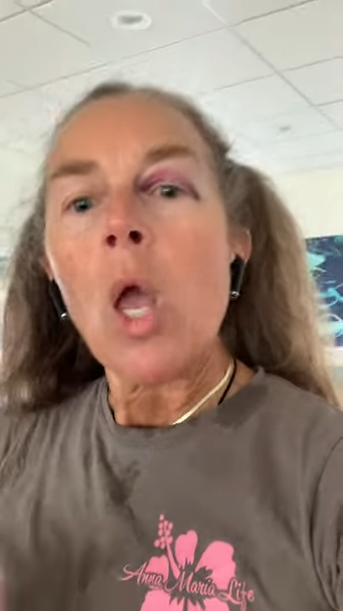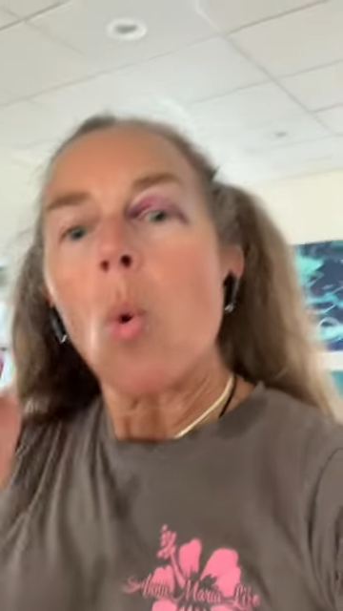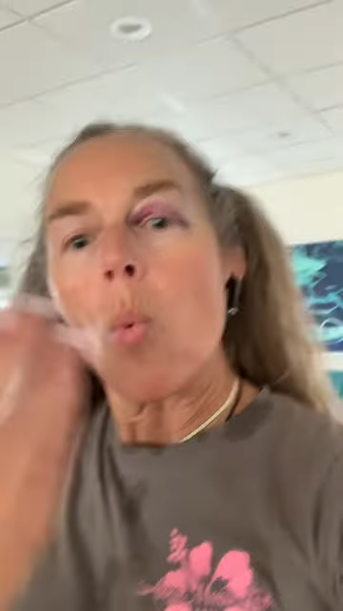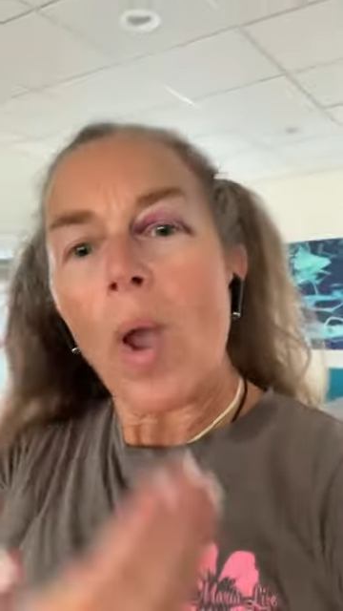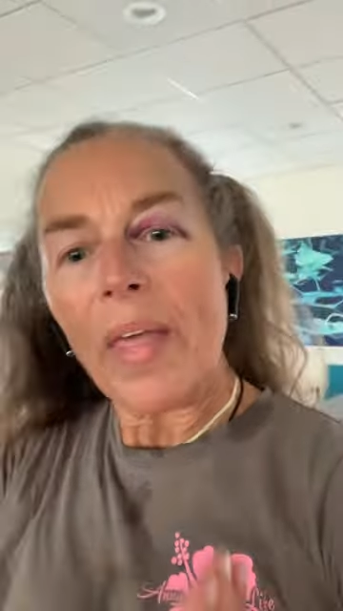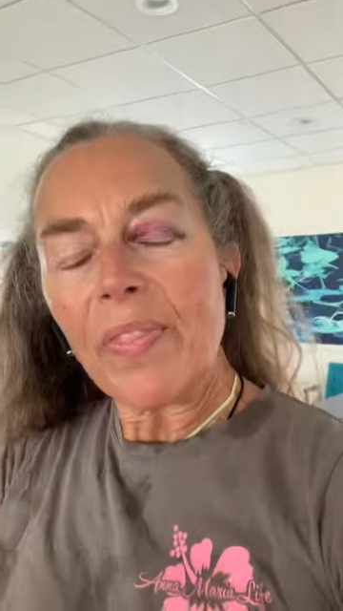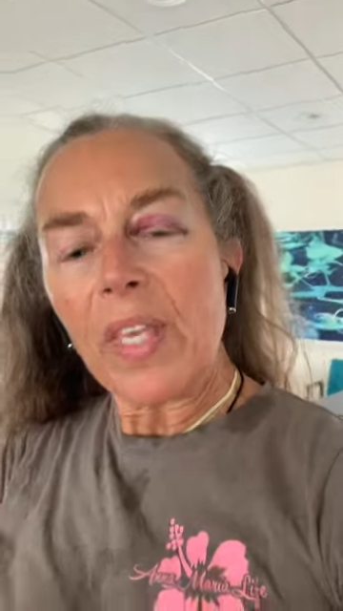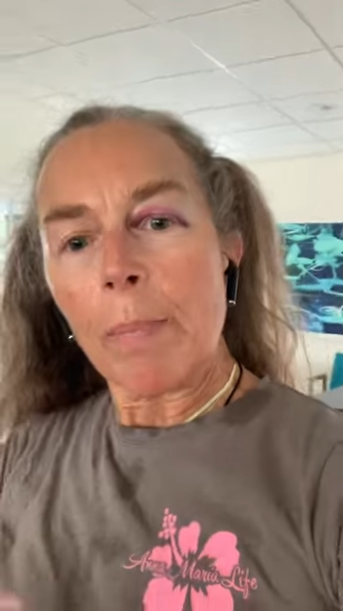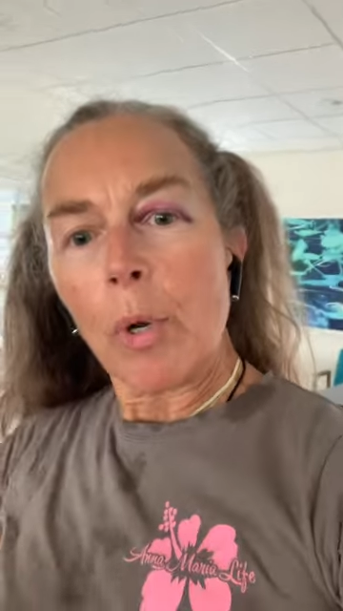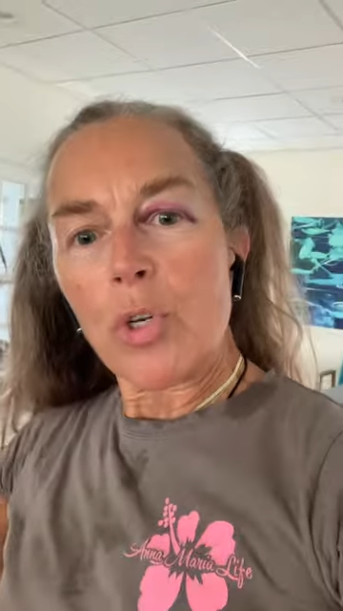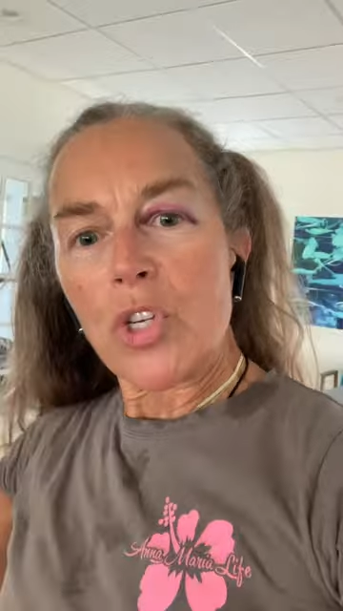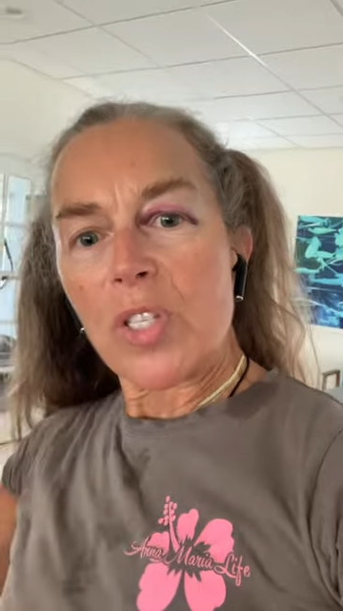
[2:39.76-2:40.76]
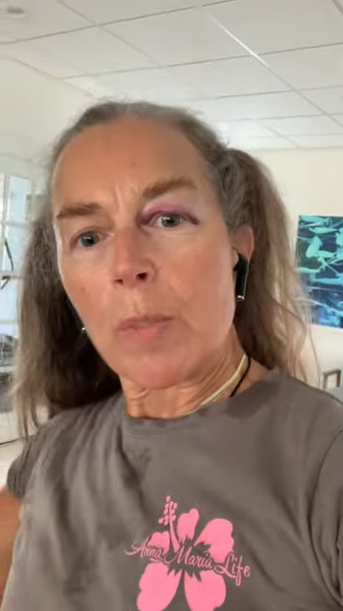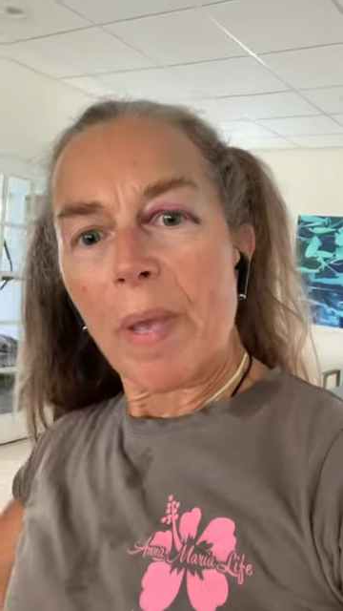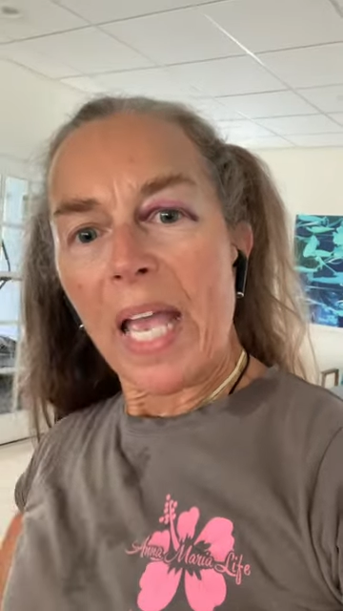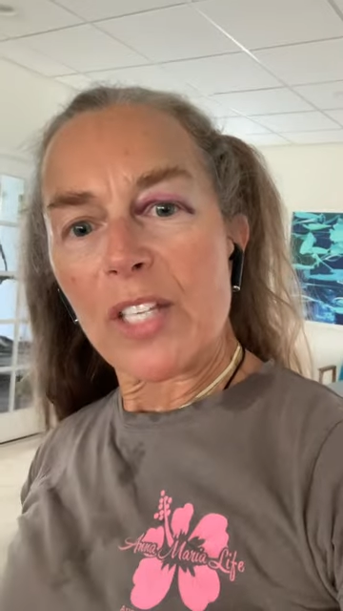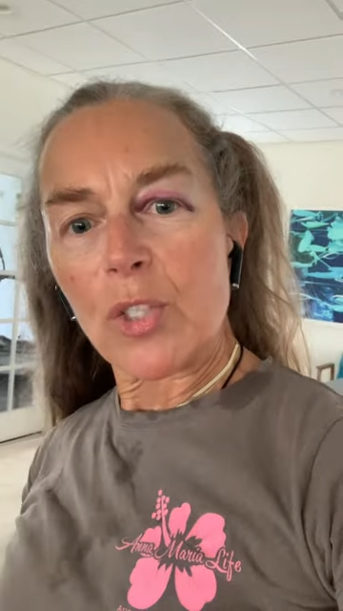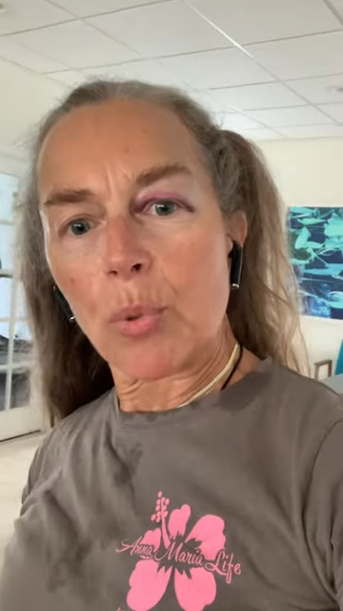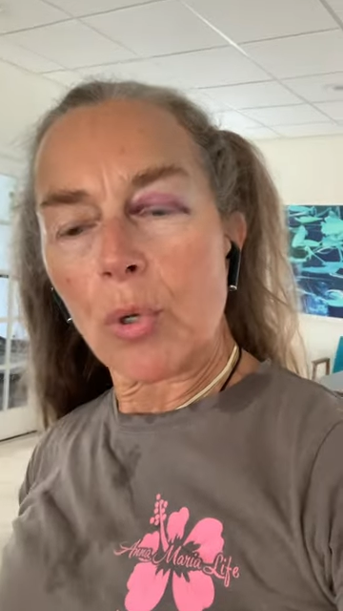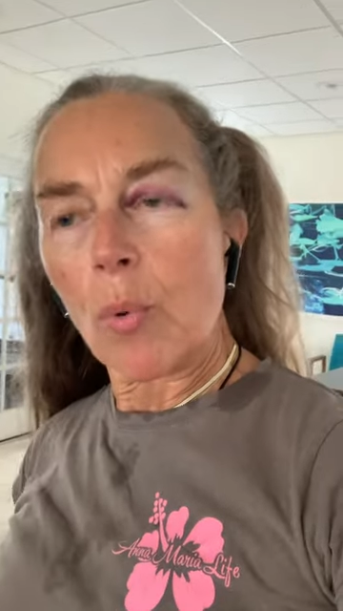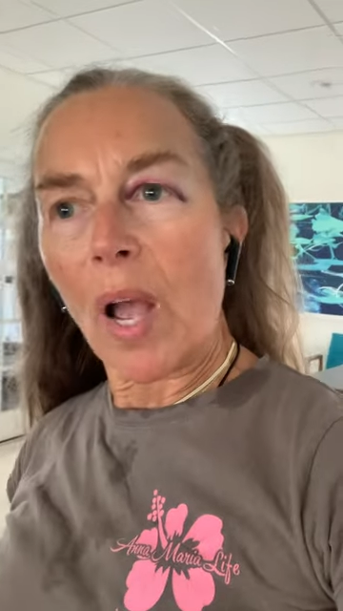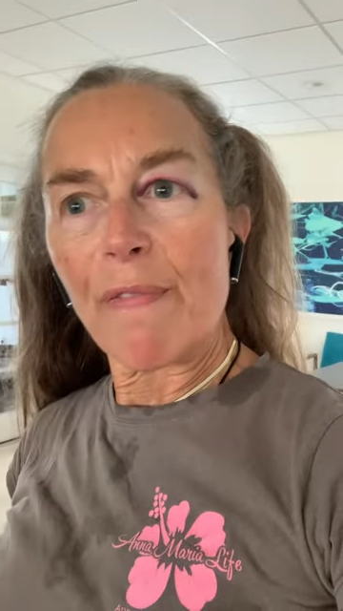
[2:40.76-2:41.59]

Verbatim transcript: When the emotions passed through, I